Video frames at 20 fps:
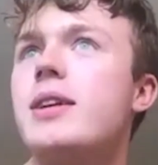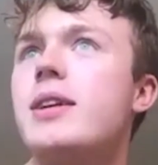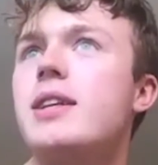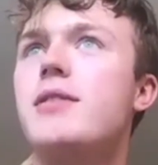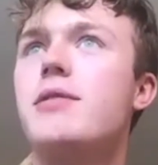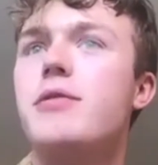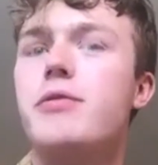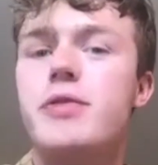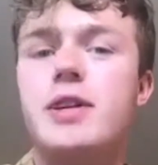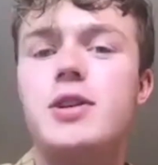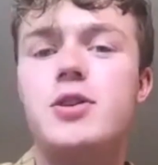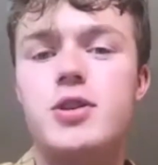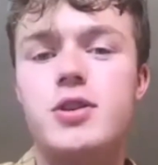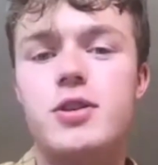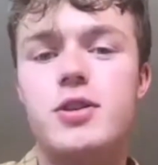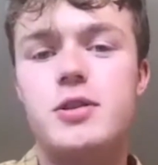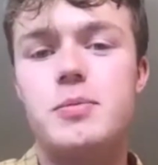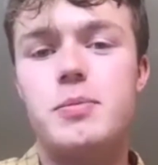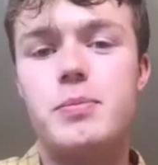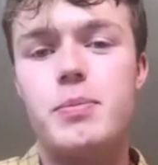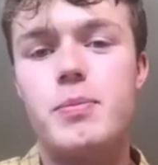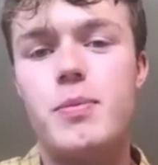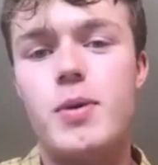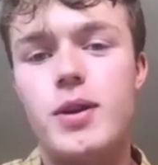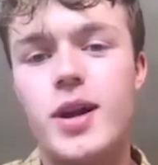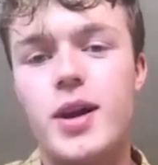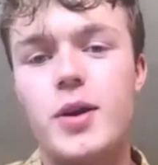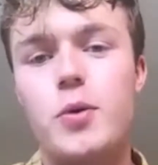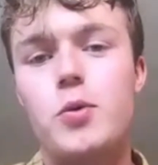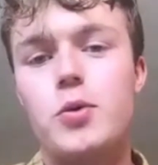that featured
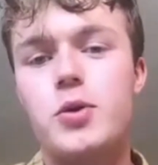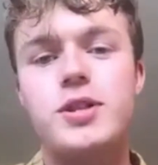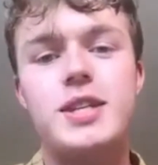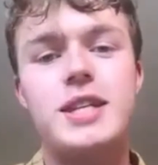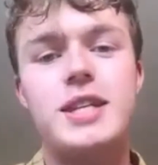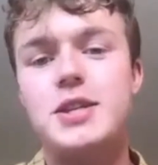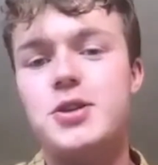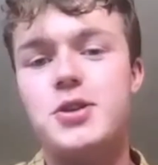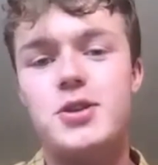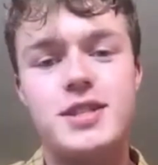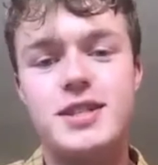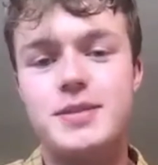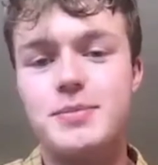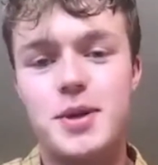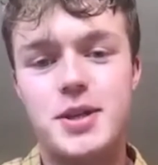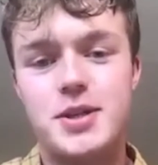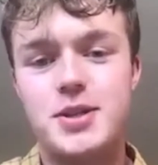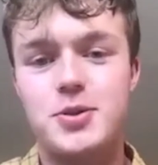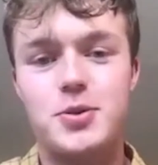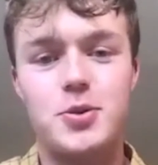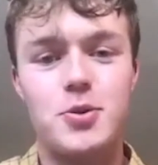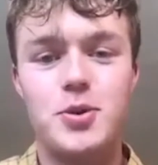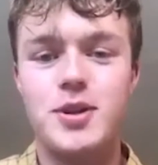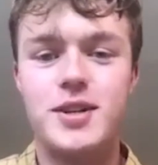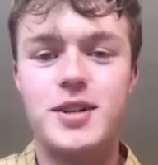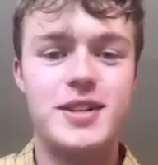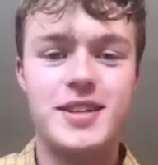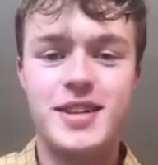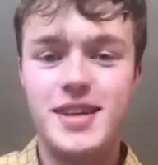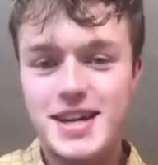like all the teachers in my school
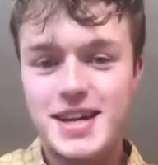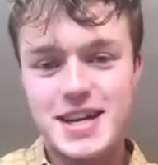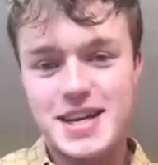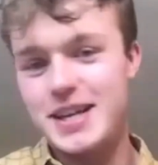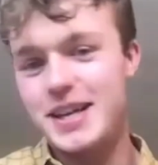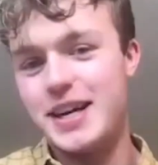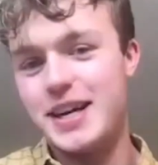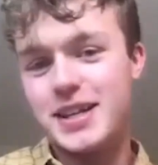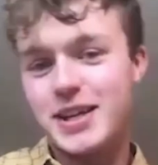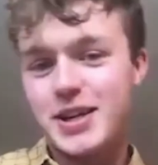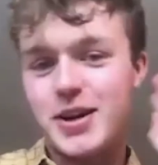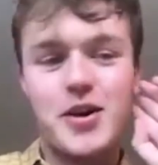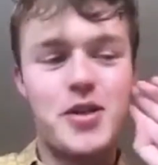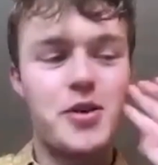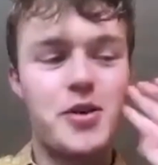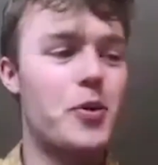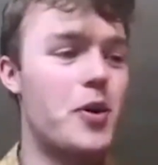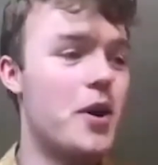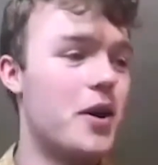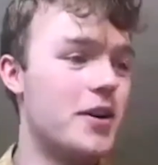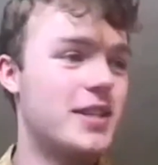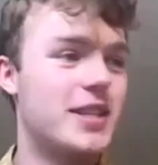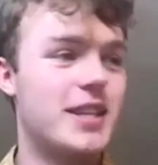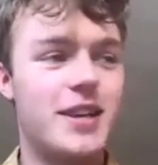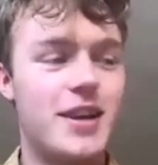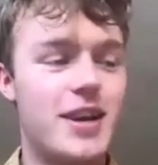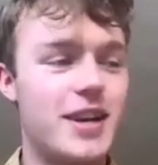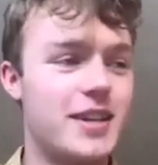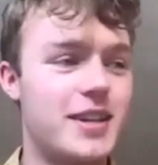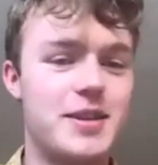and like the guy that worked in
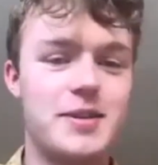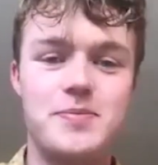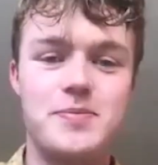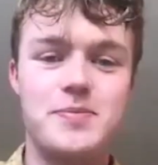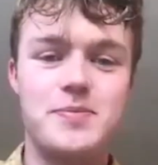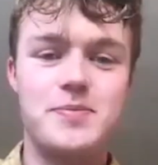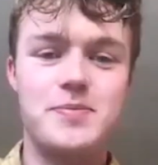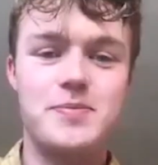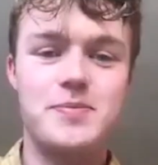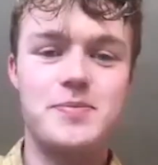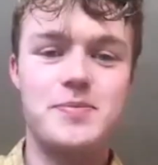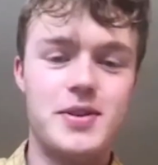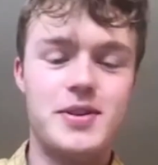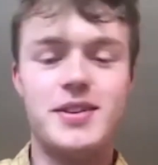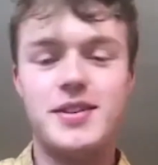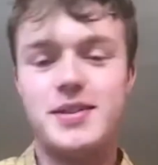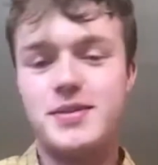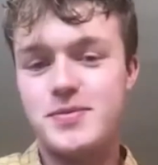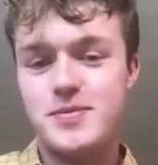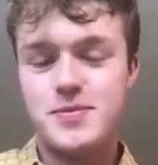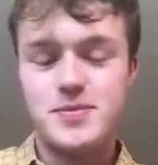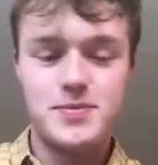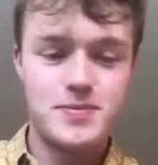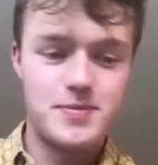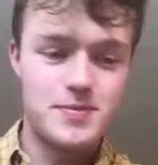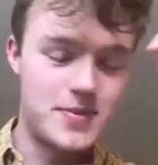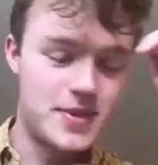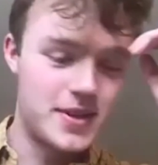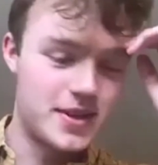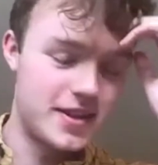like the
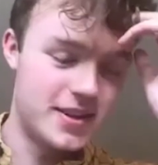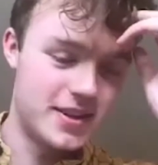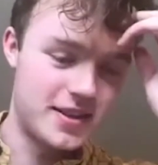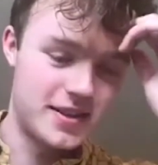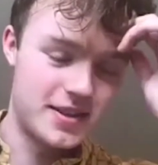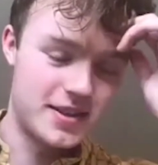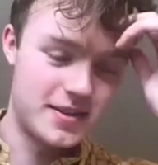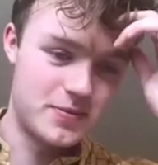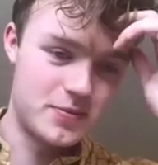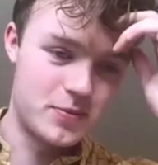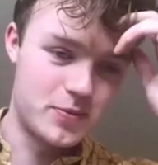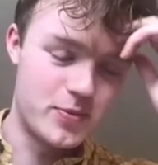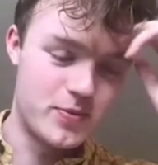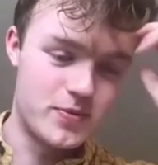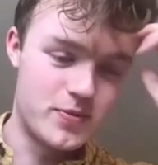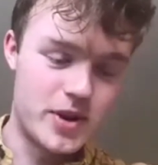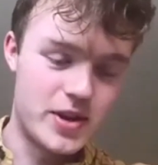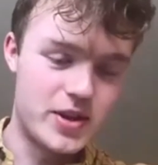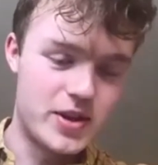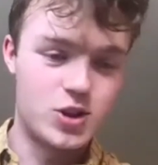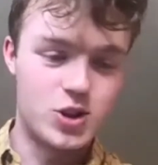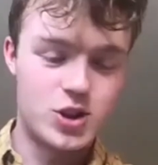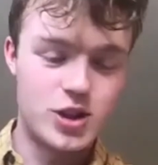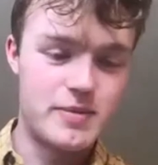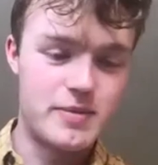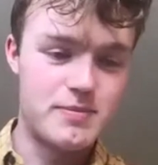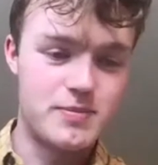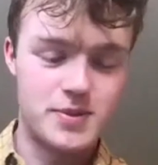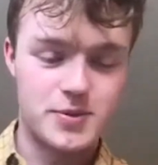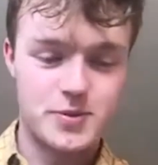where the
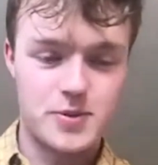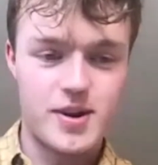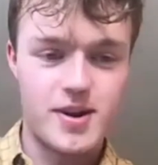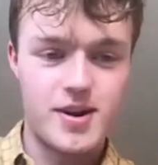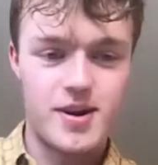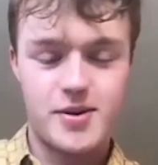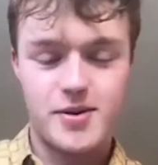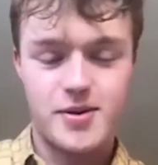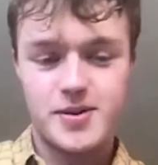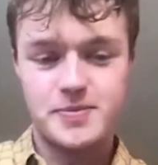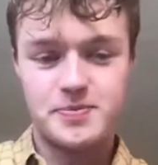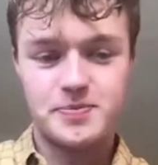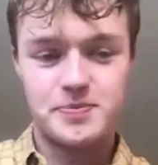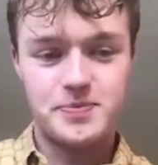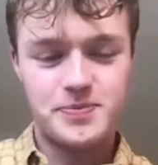gyms were, and